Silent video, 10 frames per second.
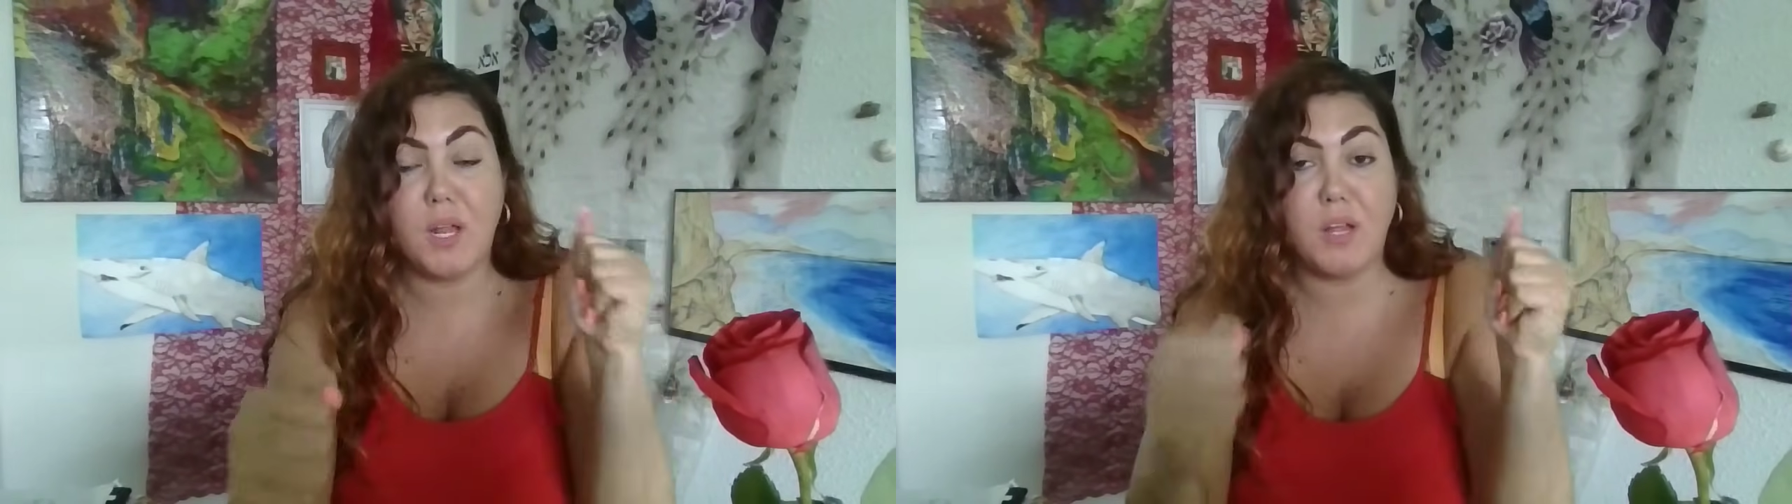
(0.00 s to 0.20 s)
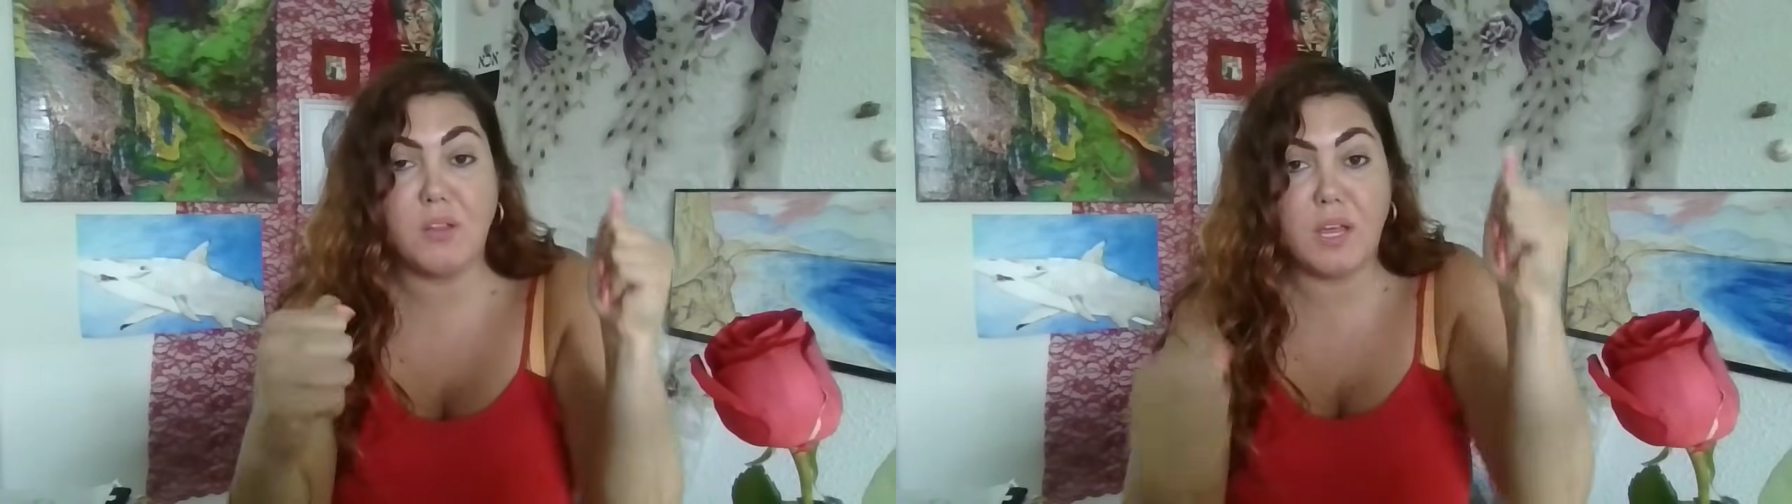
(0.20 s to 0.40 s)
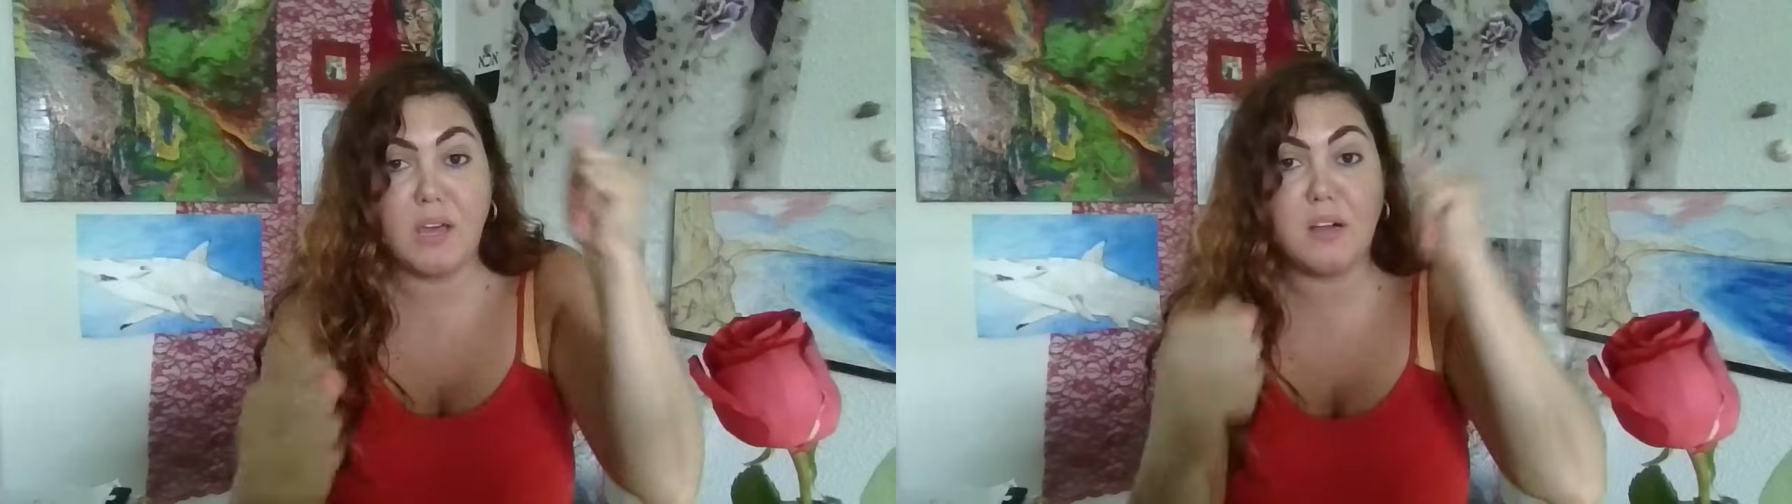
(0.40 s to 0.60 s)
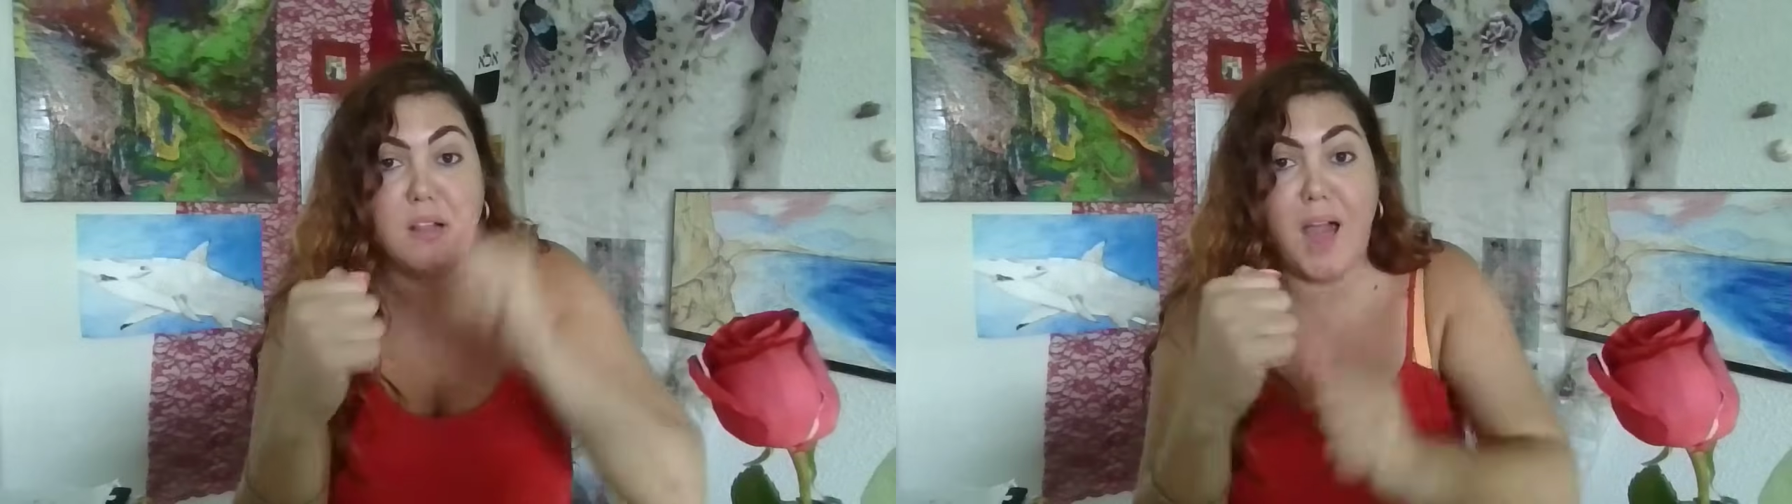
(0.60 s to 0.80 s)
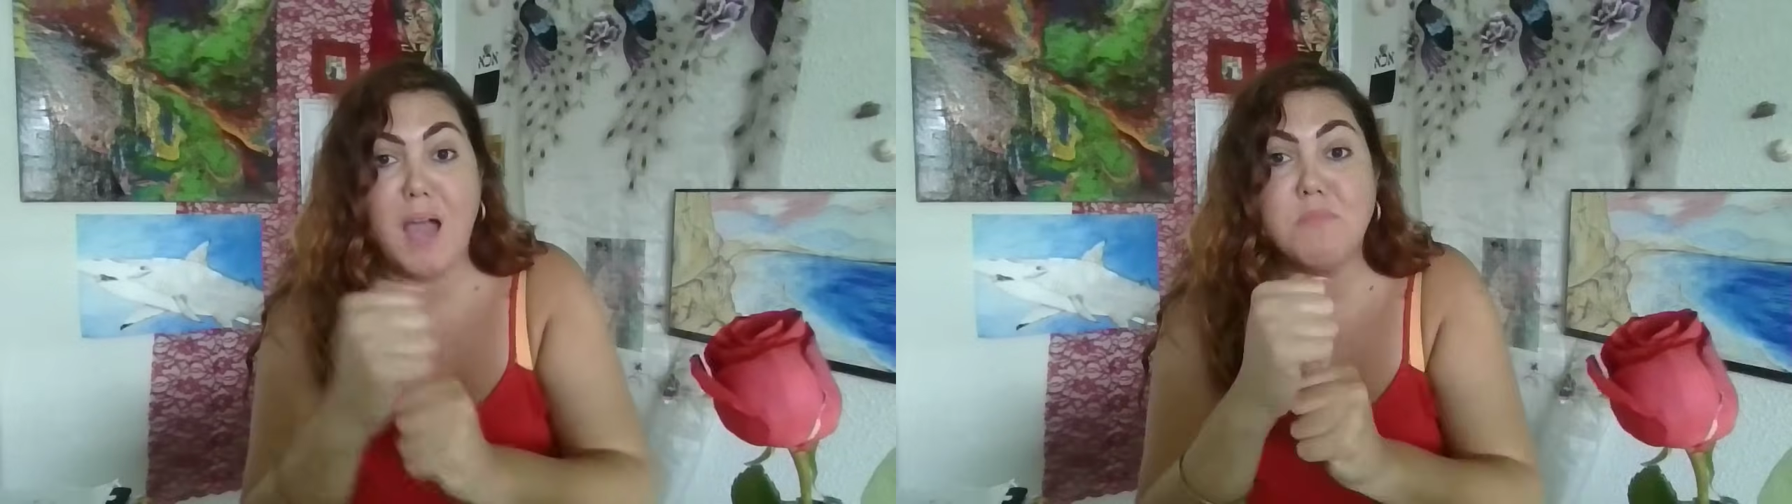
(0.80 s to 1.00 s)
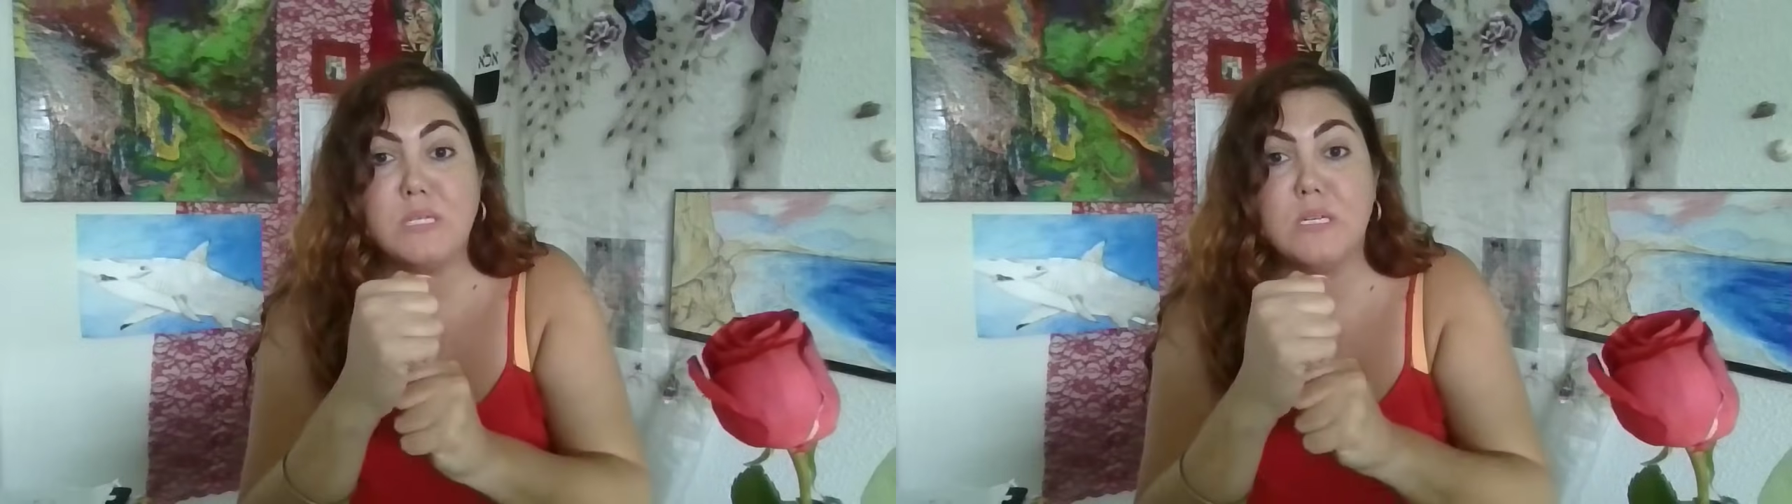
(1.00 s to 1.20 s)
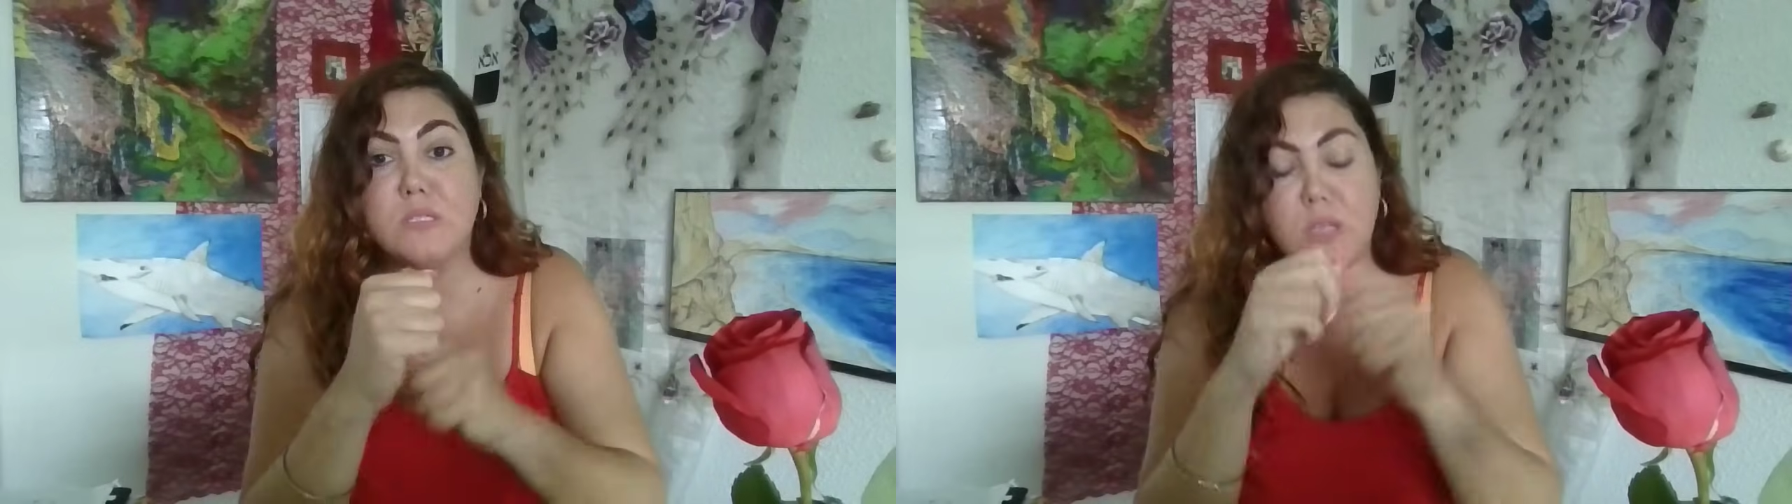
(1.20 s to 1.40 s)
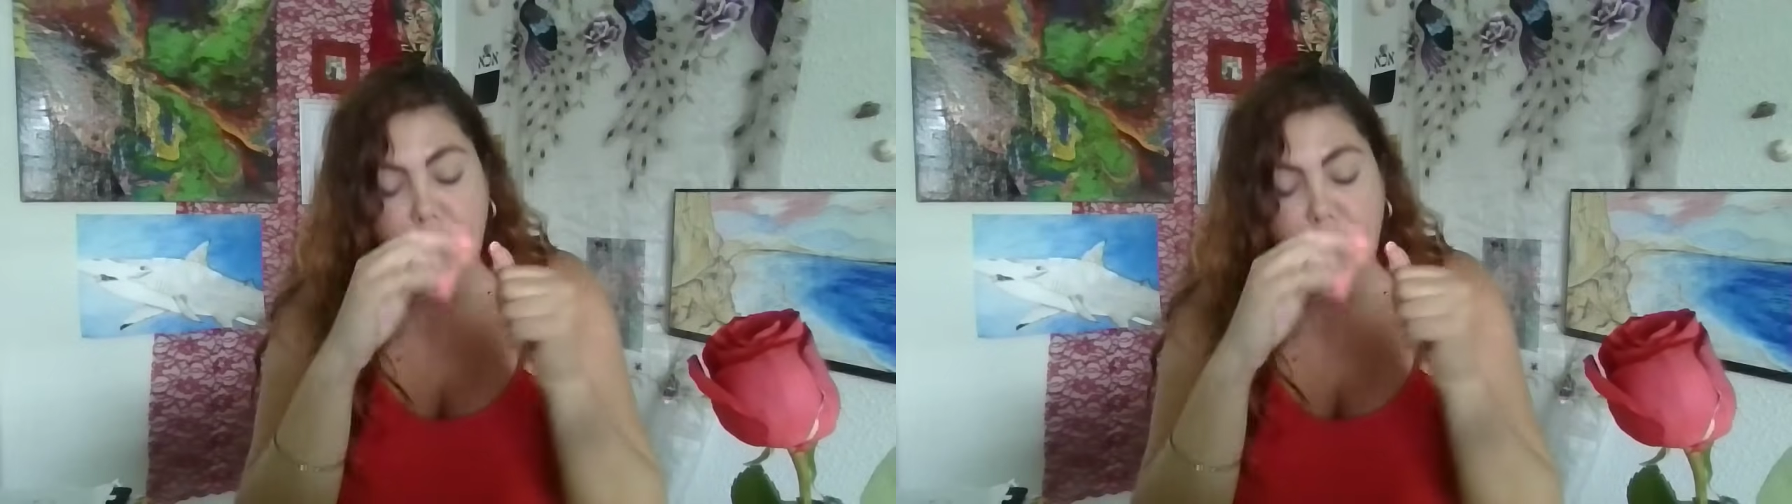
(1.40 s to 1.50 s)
and like it collapses,